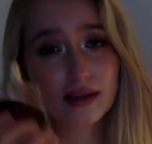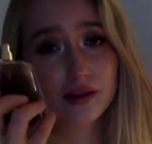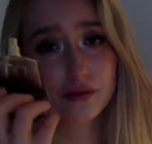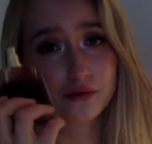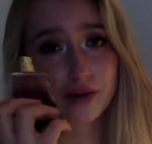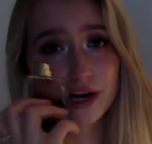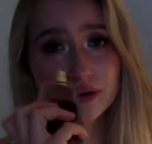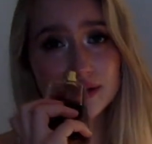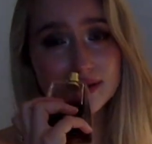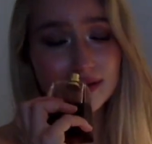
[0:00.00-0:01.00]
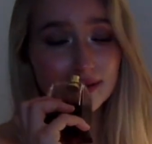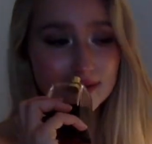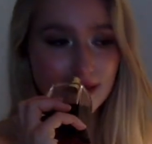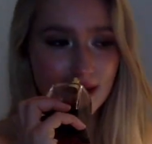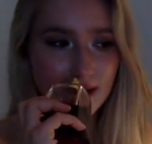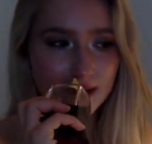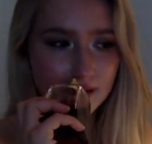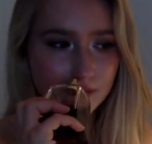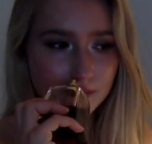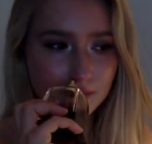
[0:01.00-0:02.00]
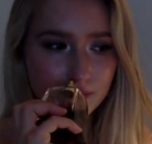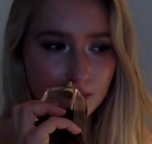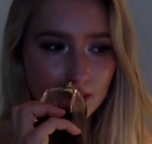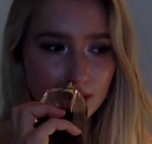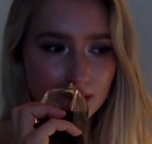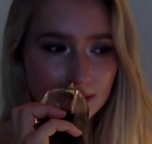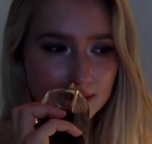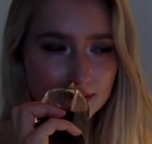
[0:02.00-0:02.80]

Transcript: the fragrance inside is